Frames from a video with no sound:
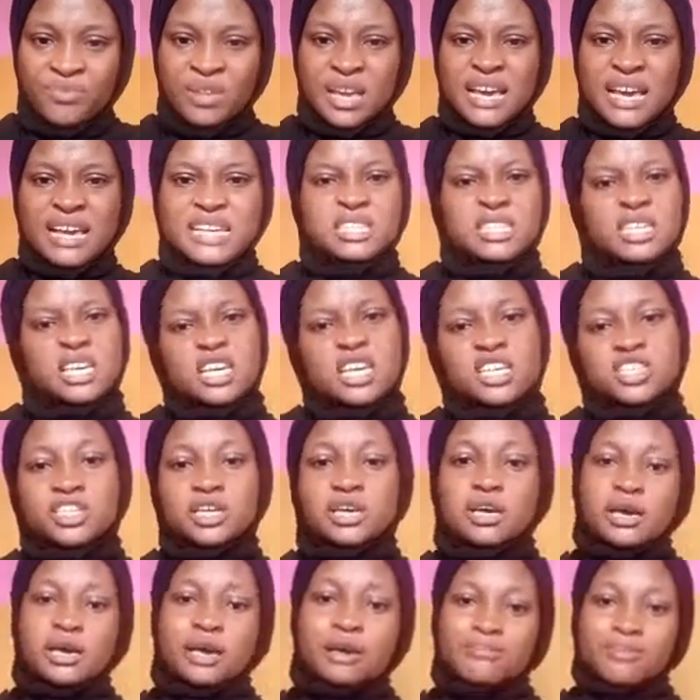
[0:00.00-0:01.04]

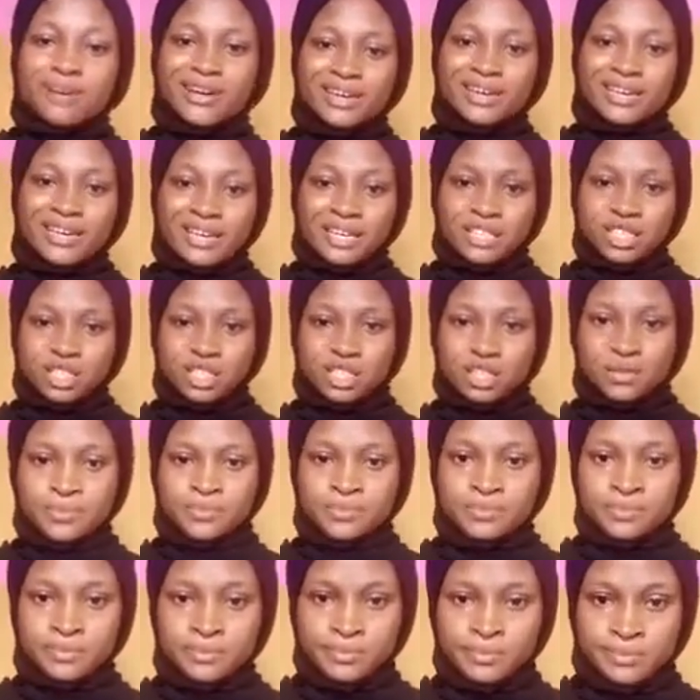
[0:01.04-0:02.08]
S-H-A-M-I-N-G,
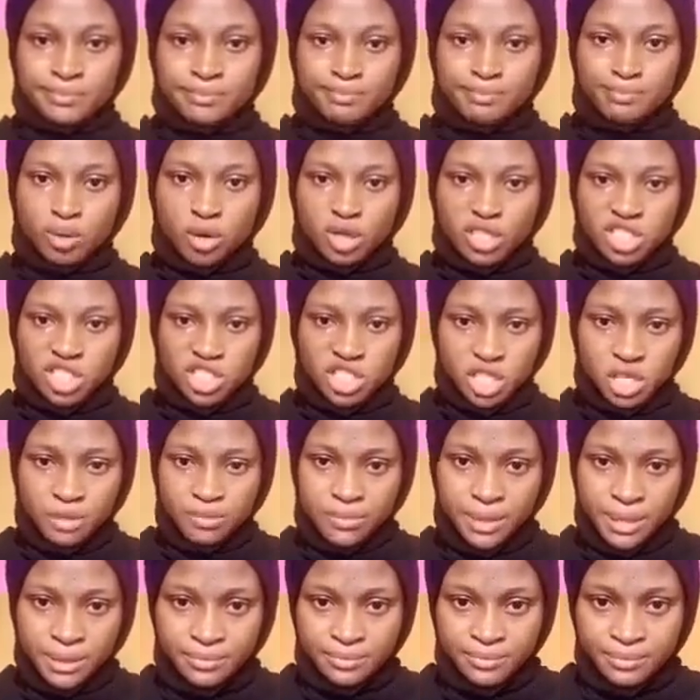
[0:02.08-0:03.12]
body shaming.